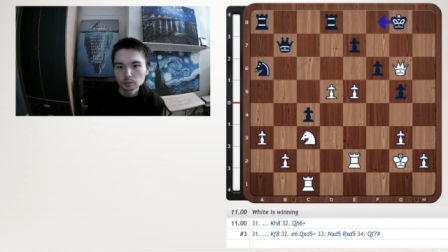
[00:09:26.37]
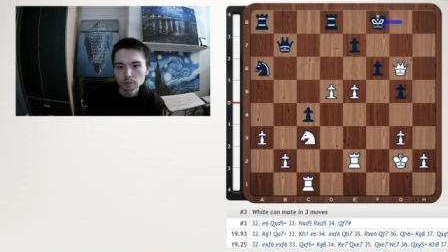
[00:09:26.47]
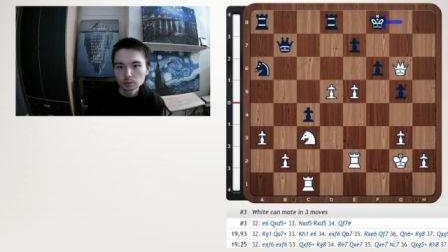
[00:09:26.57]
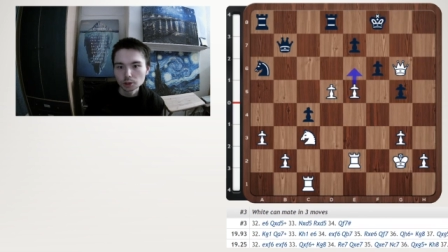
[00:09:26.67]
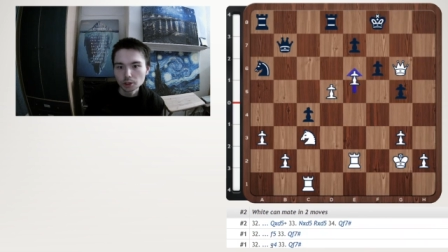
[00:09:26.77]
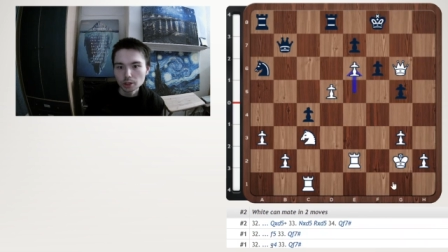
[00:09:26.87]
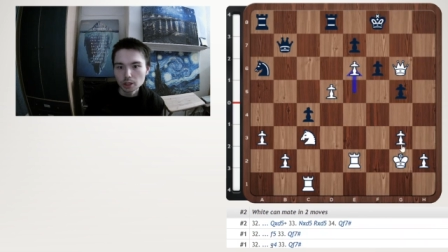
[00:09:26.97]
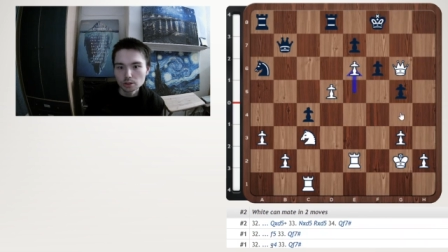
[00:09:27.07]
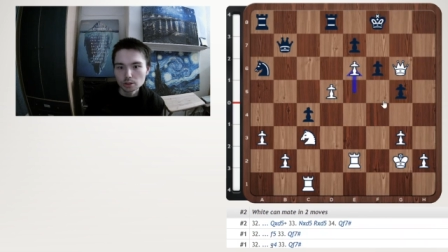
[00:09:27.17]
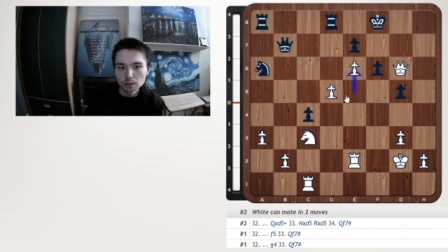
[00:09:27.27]
And then
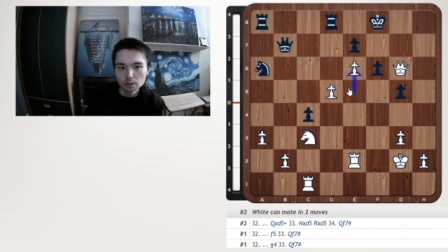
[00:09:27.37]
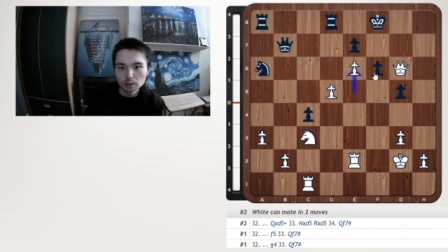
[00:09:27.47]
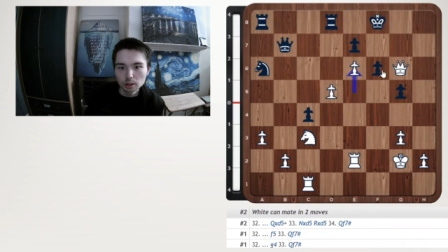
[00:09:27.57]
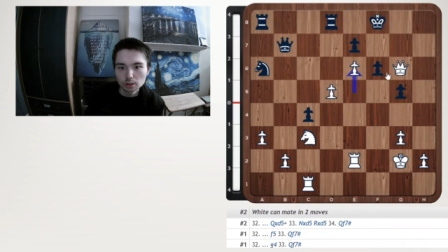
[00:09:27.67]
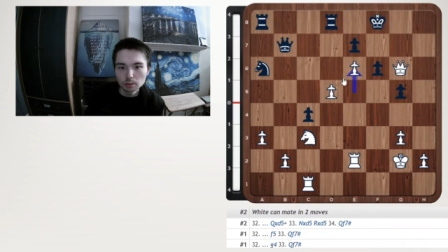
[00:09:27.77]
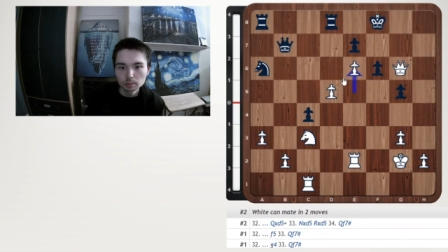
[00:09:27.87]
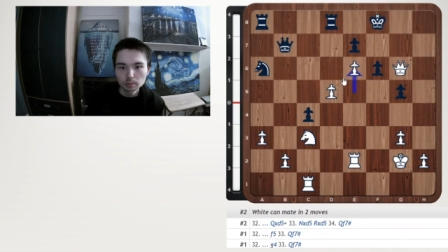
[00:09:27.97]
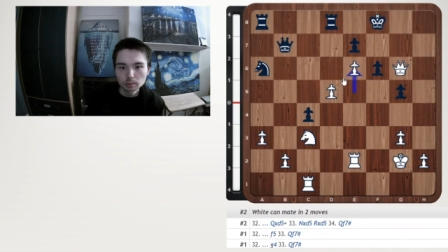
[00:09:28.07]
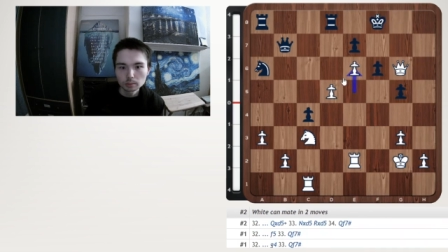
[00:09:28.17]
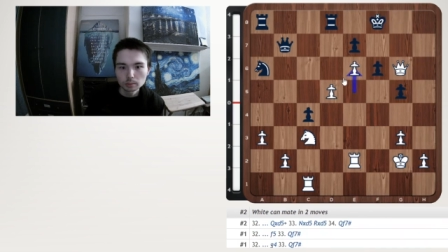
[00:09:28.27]
e6, and that's it.
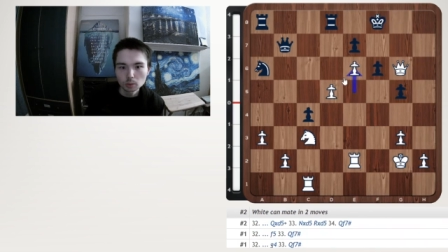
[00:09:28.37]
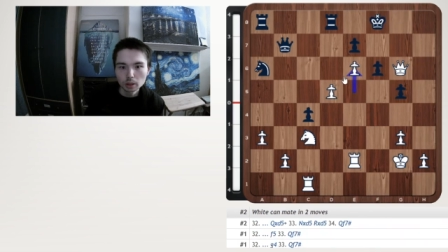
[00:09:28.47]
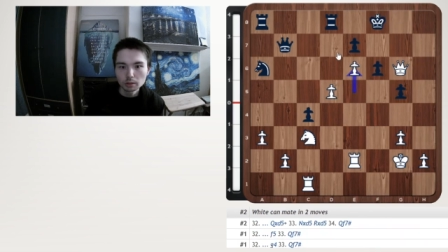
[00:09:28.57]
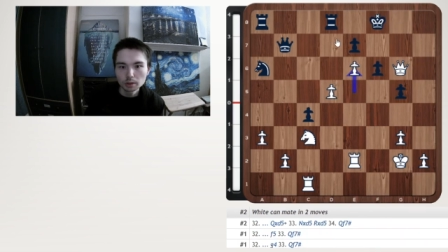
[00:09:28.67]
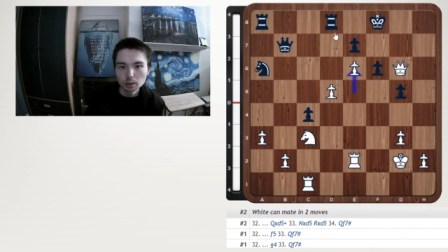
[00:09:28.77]
Whatever